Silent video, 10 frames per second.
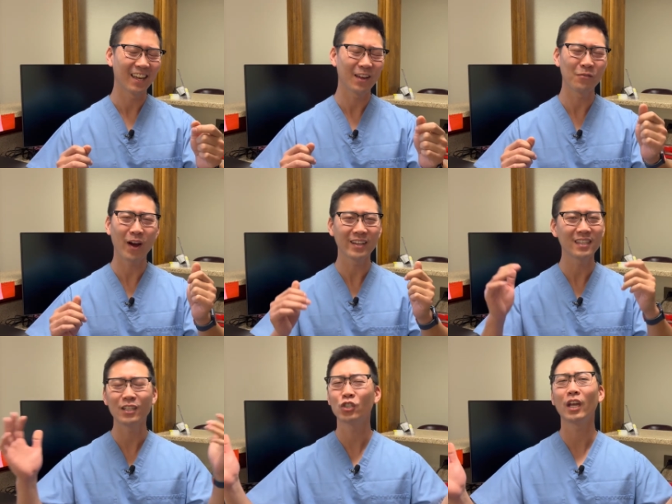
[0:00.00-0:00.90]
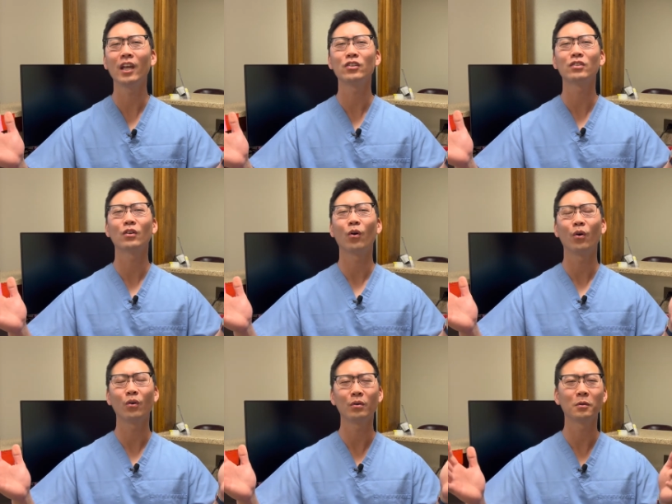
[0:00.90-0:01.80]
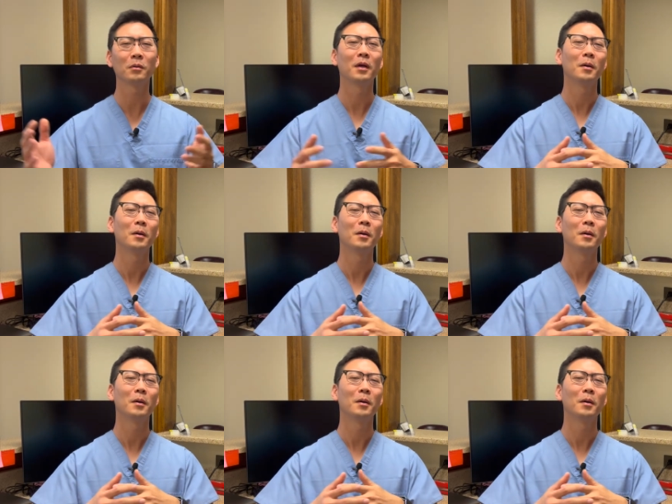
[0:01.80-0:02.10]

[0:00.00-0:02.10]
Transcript: And why does that change the whole